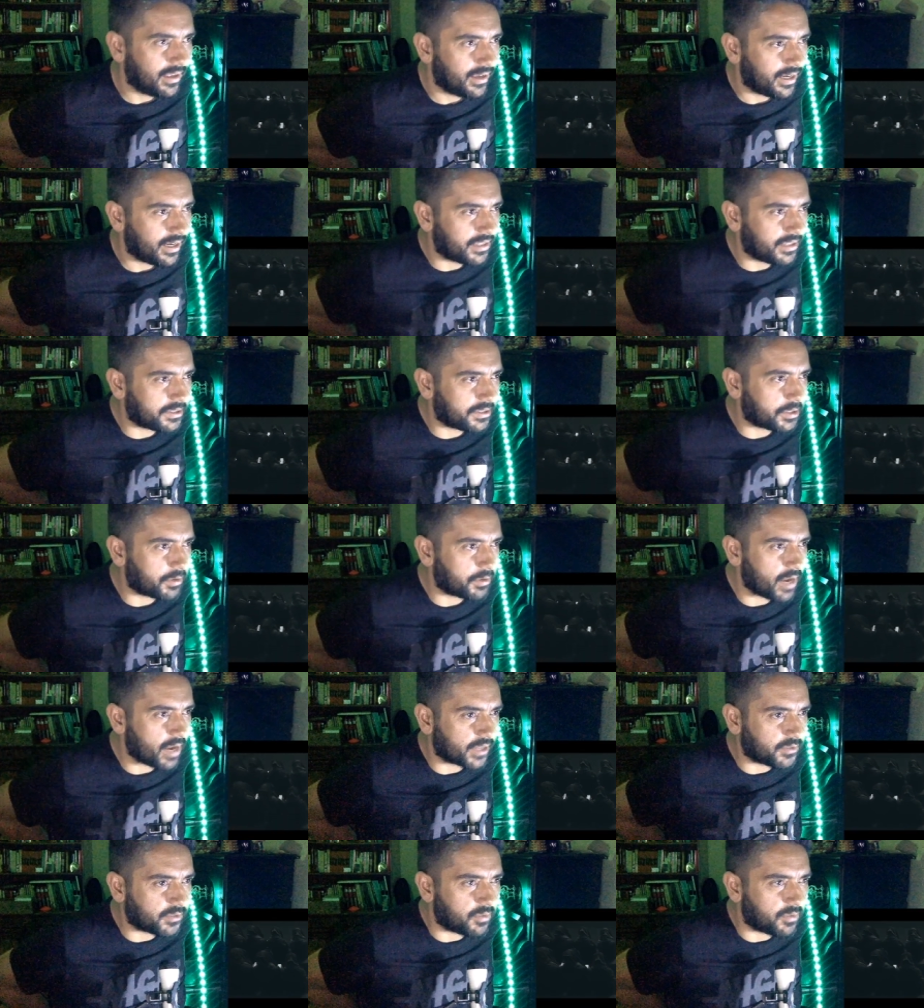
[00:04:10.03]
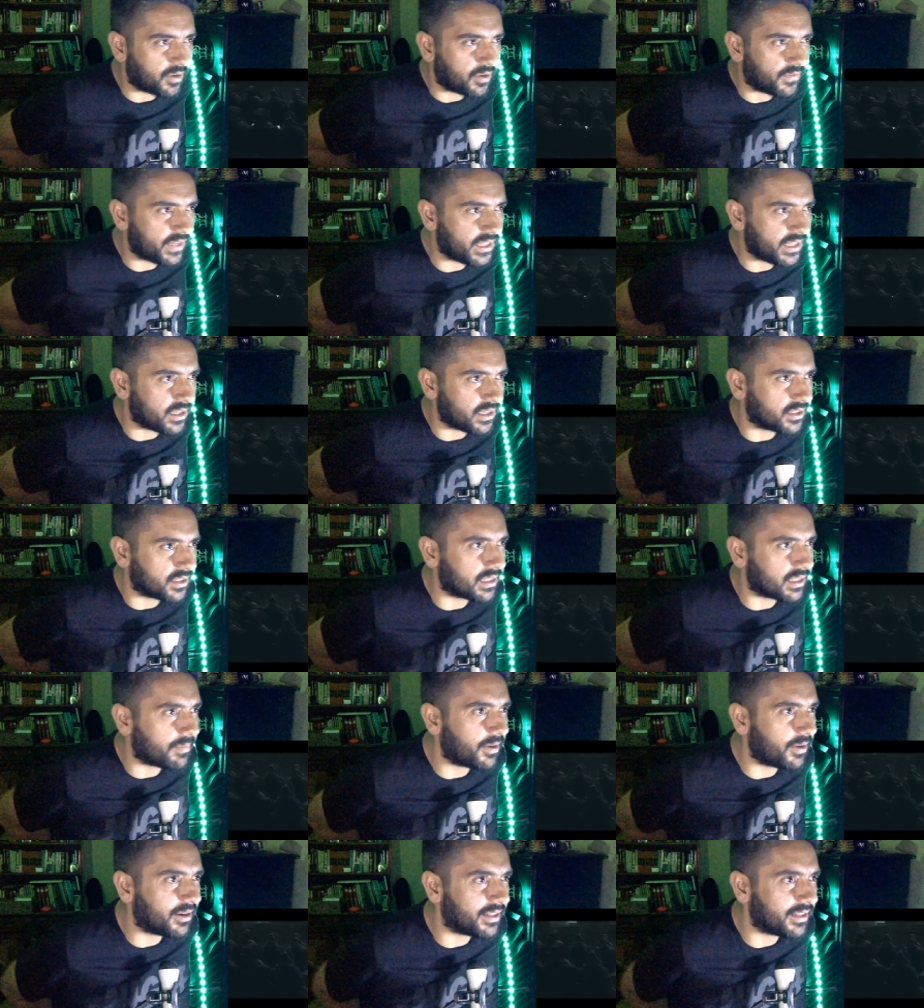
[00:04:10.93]
I need to react to more videos,
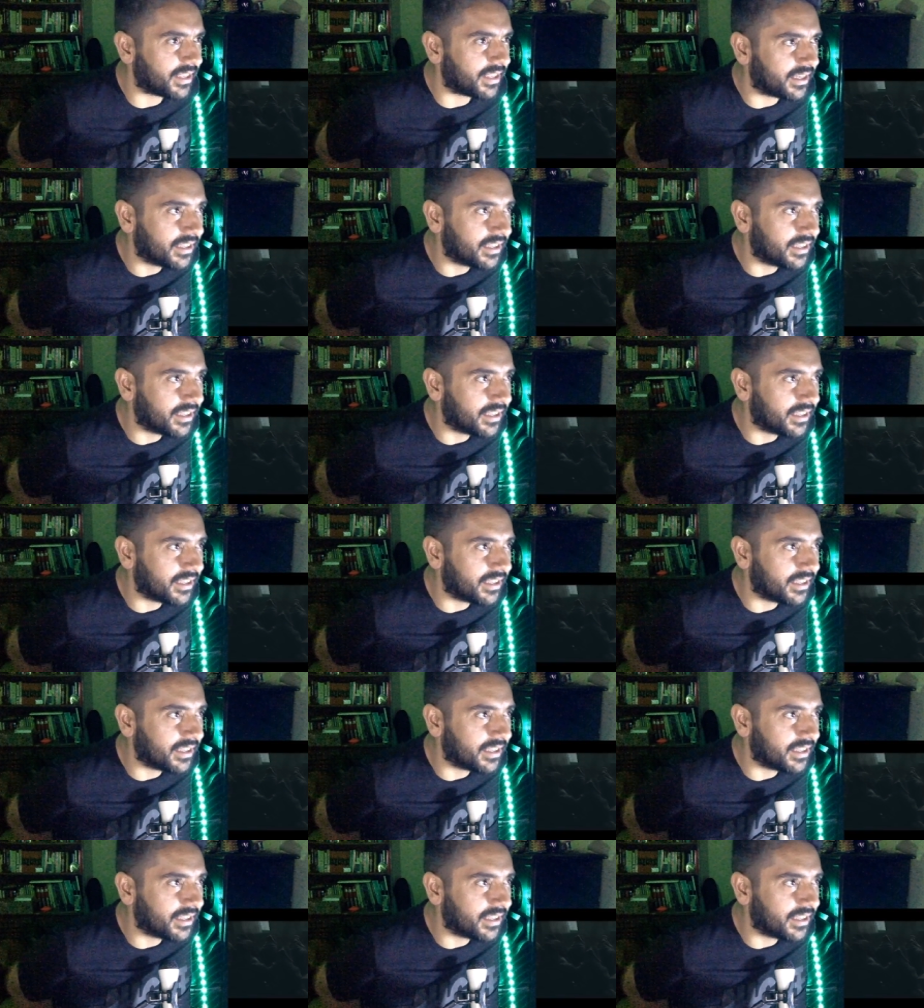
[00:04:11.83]
apparently. Haha.